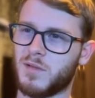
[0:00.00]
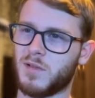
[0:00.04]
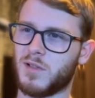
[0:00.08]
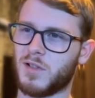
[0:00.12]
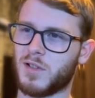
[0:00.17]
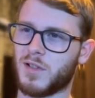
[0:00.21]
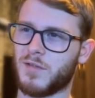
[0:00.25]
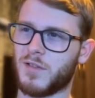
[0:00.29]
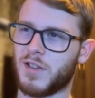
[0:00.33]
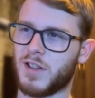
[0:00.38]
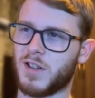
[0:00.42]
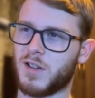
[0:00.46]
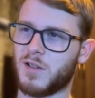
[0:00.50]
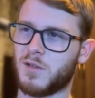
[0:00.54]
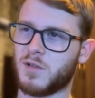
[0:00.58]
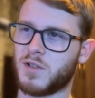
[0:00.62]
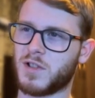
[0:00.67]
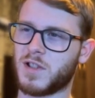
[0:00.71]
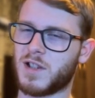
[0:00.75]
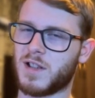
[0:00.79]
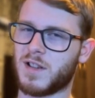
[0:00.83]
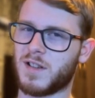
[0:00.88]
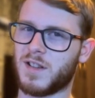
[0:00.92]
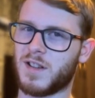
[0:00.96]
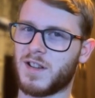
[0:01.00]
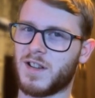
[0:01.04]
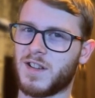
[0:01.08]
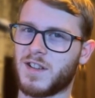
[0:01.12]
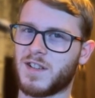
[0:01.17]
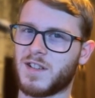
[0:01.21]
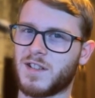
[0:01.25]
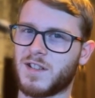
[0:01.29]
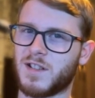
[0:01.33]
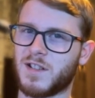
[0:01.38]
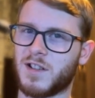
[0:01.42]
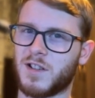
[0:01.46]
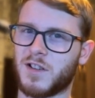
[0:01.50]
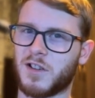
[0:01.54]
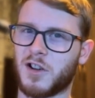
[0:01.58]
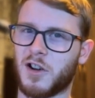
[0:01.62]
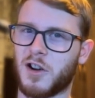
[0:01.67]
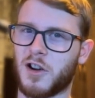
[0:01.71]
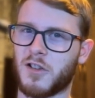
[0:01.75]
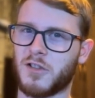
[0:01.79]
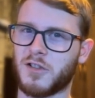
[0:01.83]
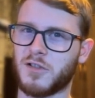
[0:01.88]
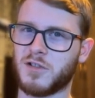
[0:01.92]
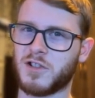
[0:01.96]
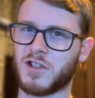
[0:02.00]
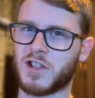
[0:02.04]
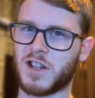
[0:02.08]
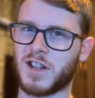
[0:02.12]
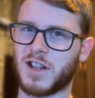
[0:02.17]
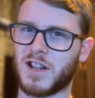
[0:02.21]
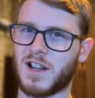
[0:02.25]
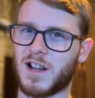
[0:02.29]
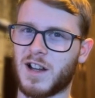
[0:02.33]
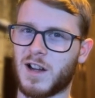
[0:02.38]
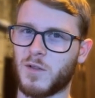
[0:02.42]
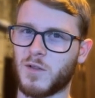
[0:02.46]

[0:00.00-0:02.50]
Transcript: look at videos, and there's Hikaru saying